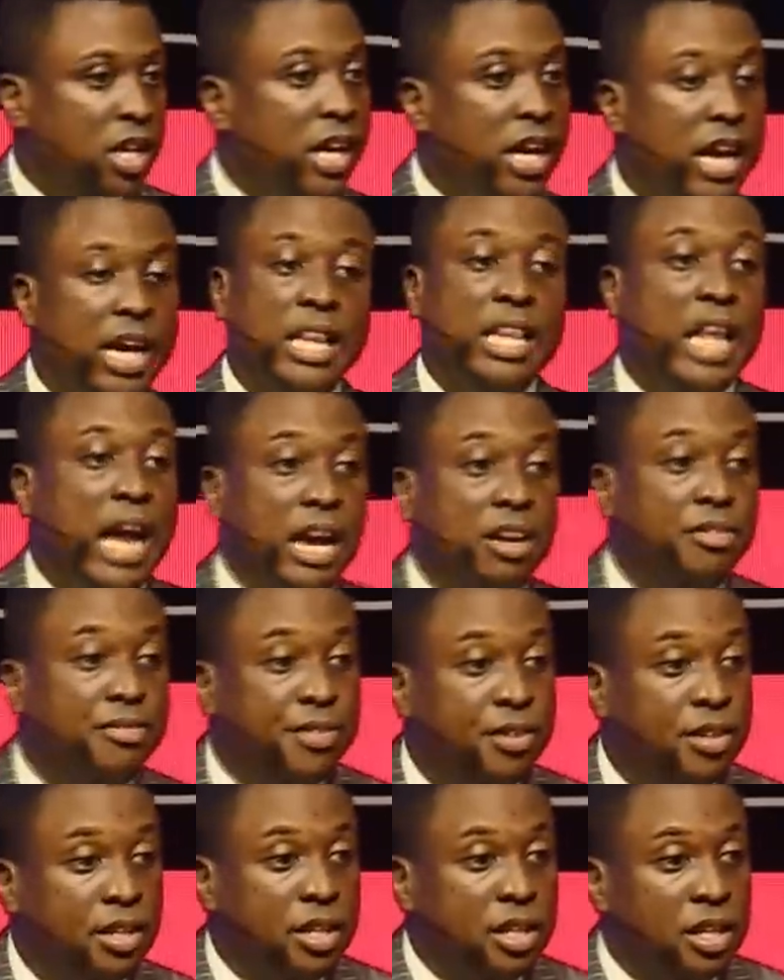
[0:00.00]
In
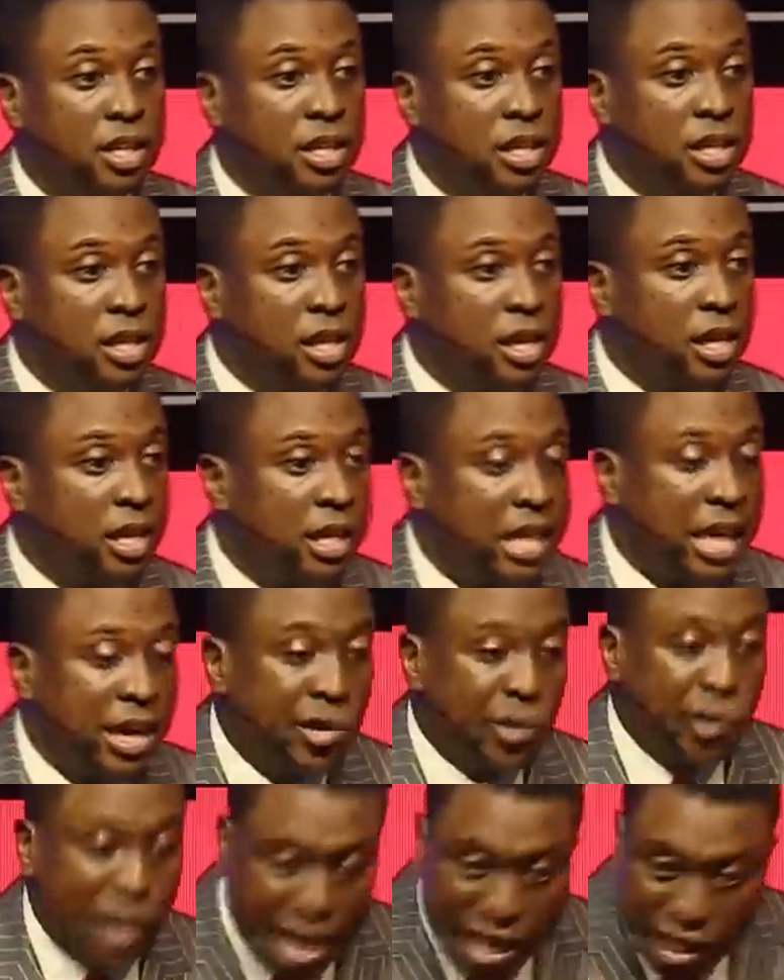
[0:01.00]
life,
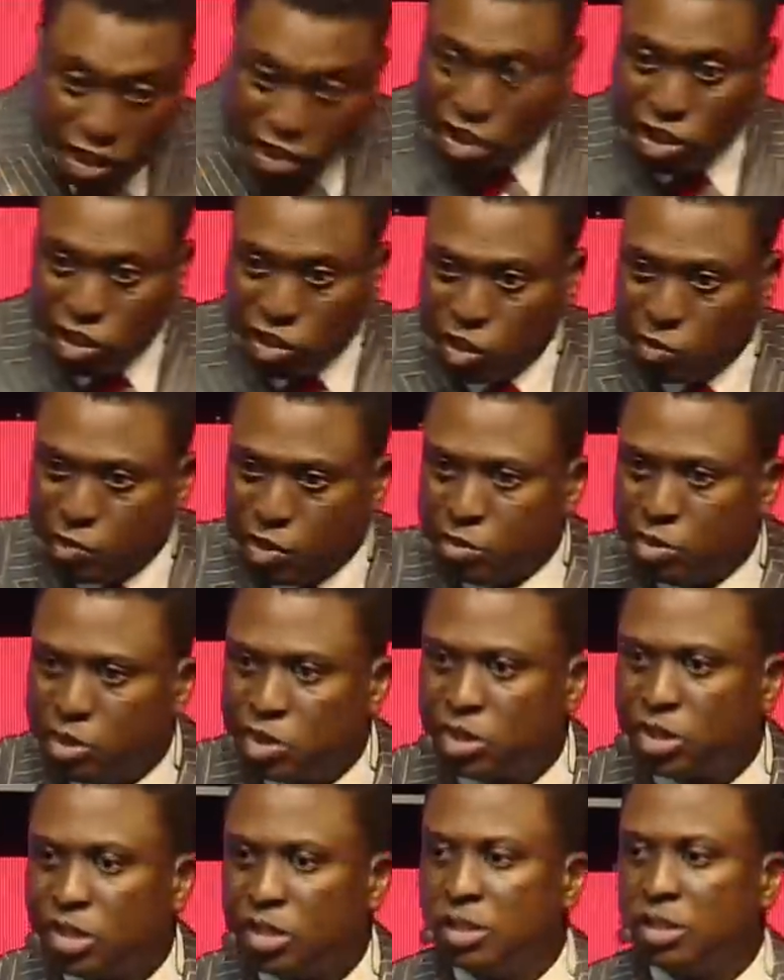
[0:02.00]
there is no
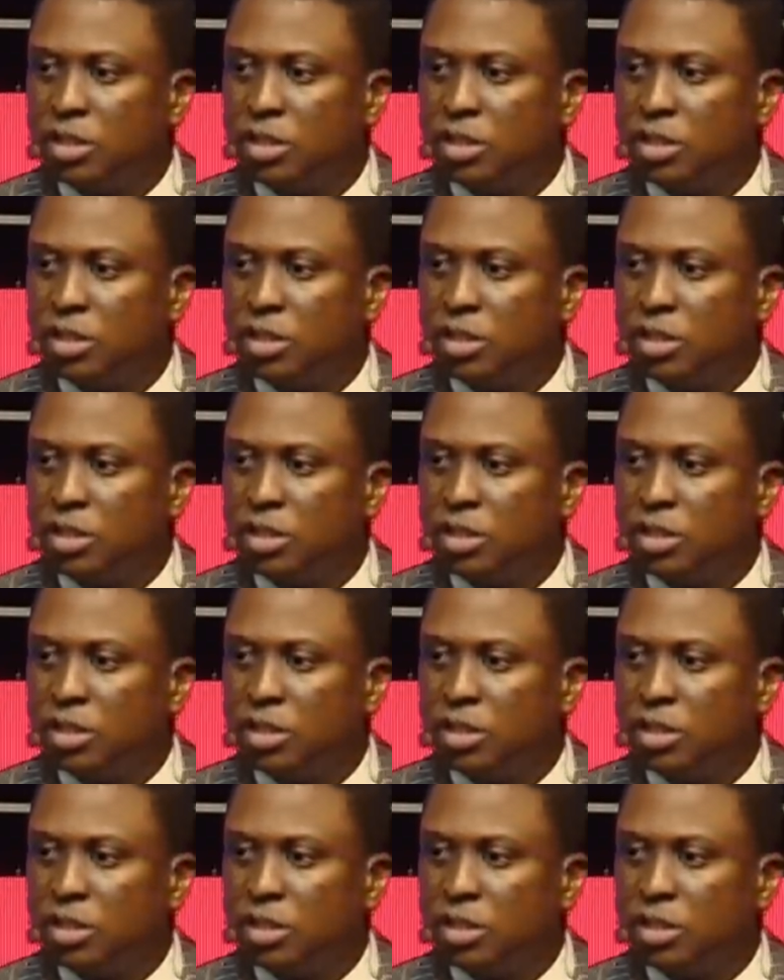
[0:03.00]
promotion.